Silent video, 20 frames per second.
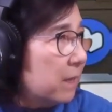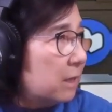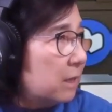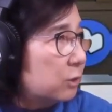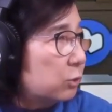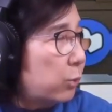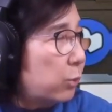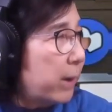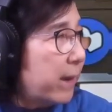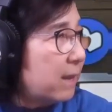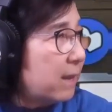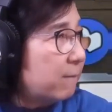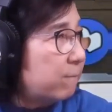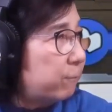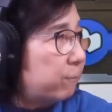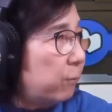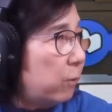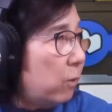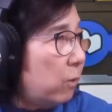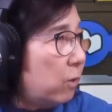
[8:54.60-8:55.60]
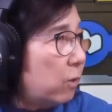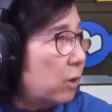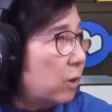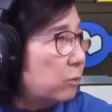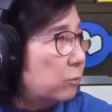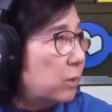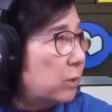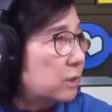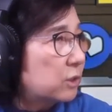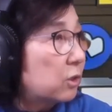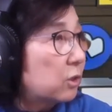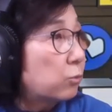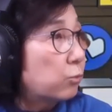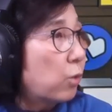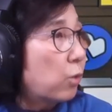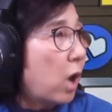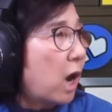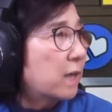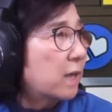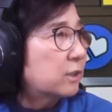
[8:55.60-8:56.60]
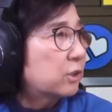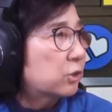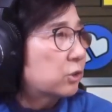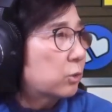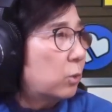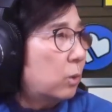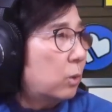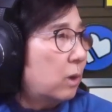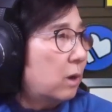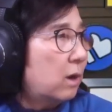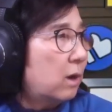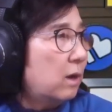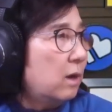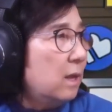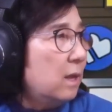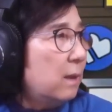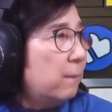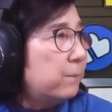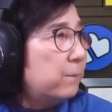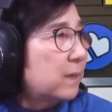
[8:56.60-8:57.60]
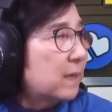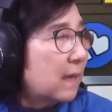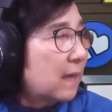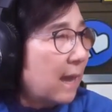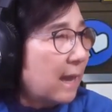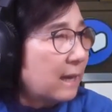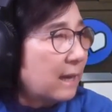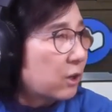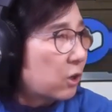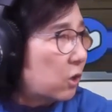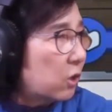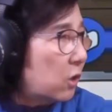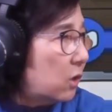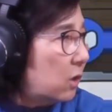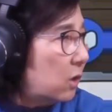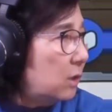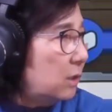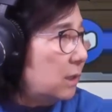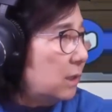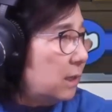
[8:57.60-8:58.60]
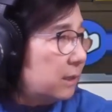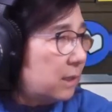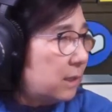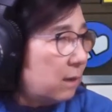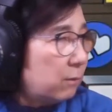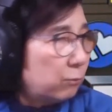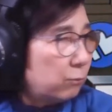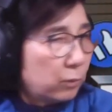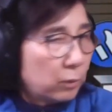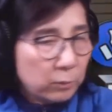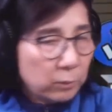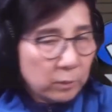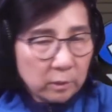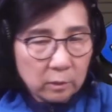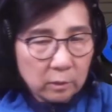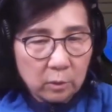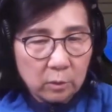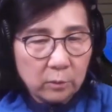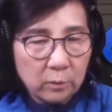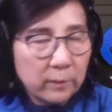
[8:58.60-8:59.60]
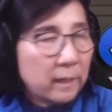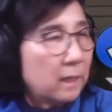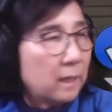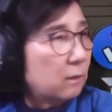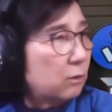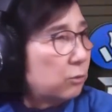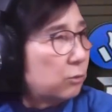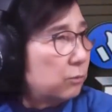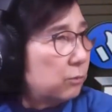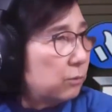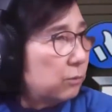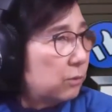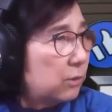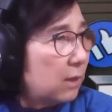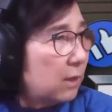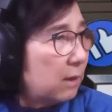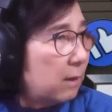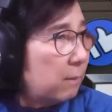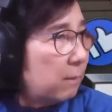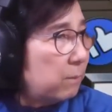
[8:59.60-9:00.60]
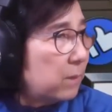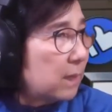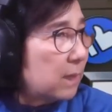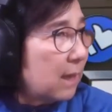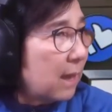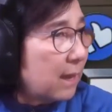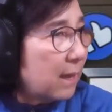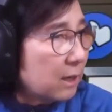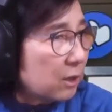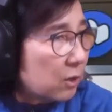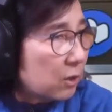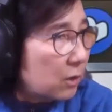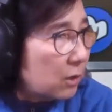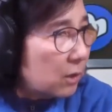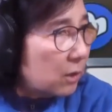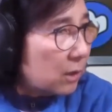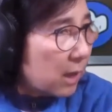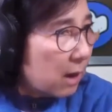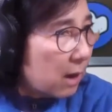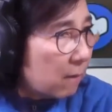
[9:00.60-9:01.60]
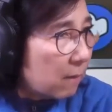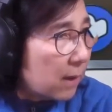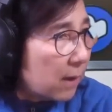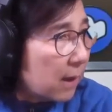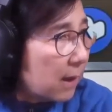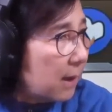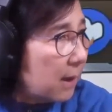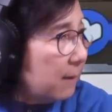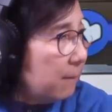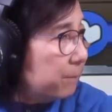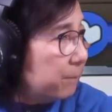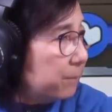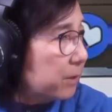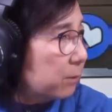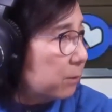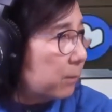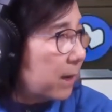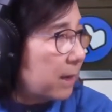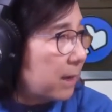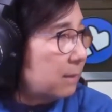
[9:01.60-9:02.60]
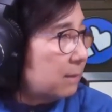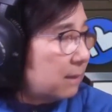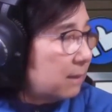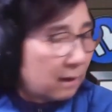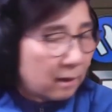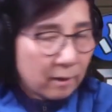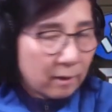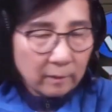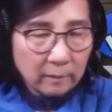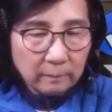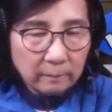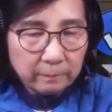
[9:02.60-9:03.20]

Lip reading: 24 was the raw score, mechanical. Then we will go into the mechanical area right there.